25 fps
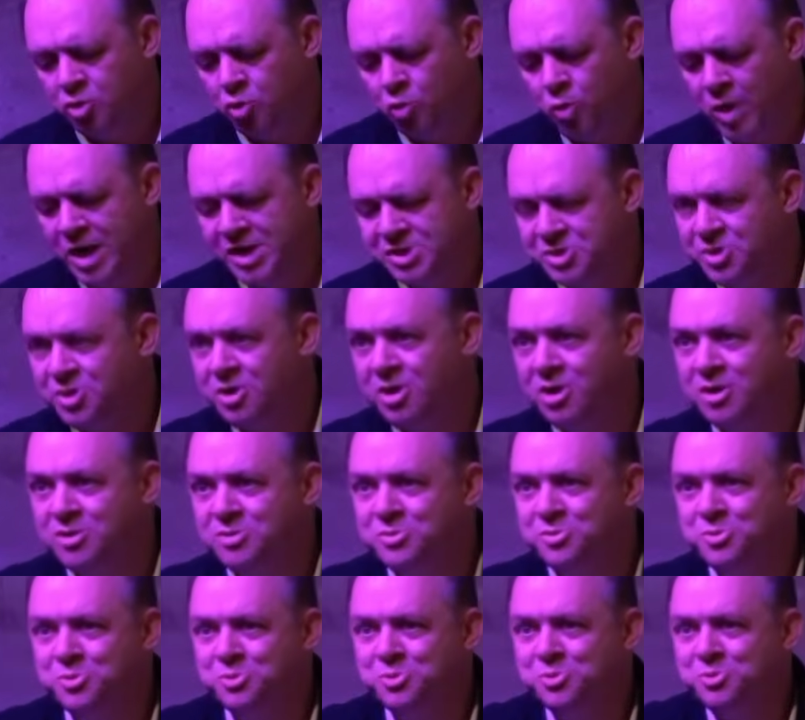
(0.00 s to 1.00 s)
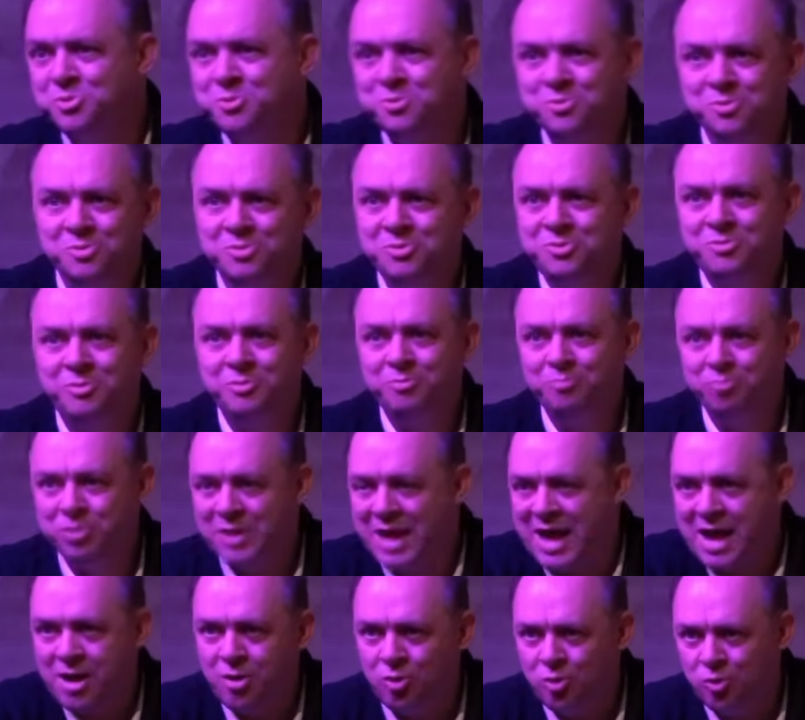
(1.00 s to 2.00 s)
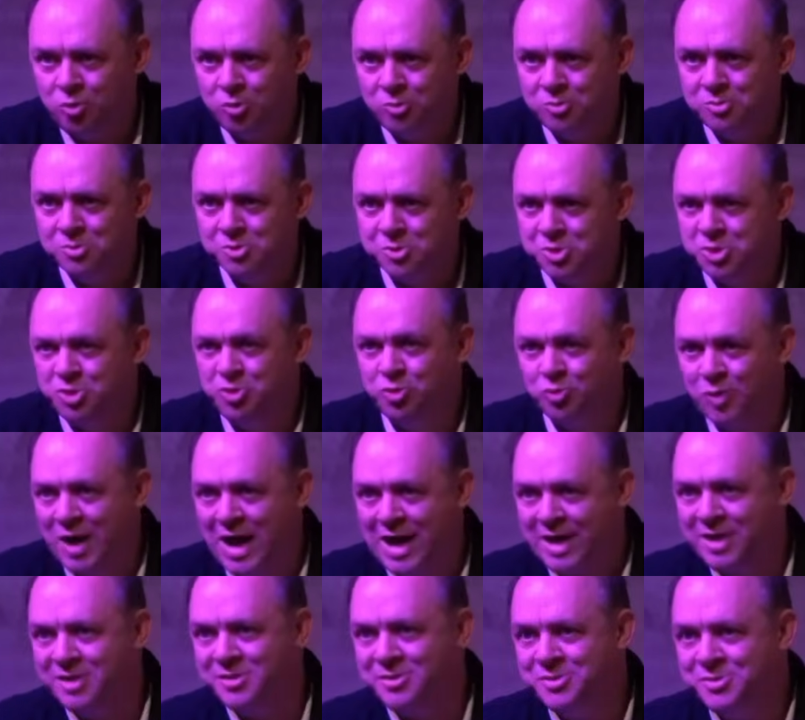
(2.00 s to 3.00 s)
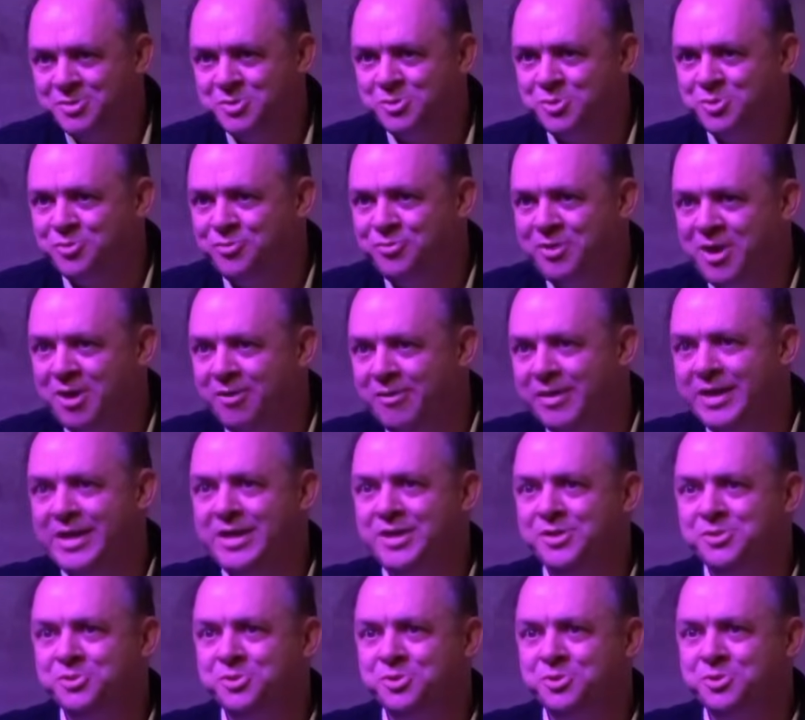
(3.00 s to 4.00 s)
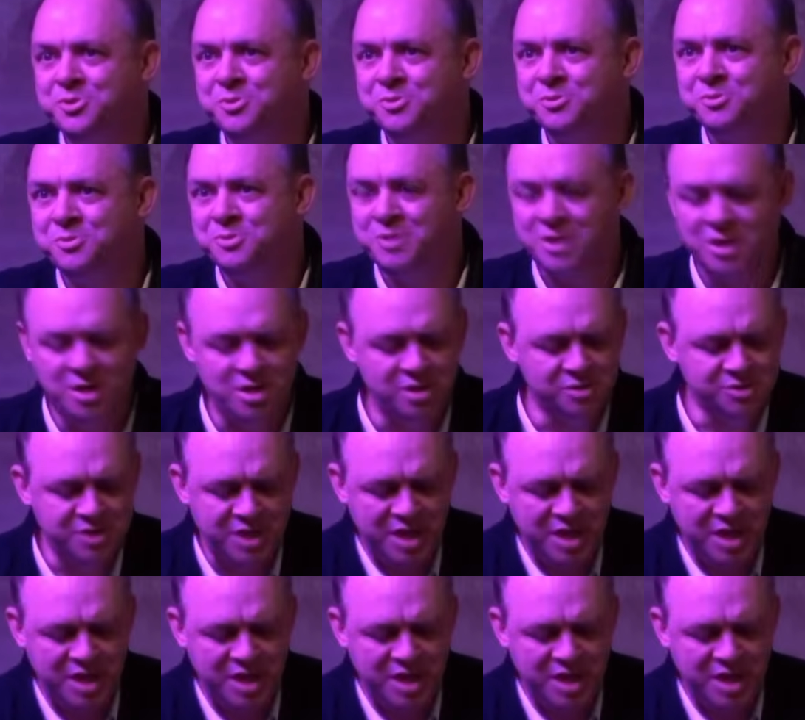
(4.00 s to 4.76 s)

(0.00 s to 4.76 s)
quasars, black holes, dragons, fairies, uh,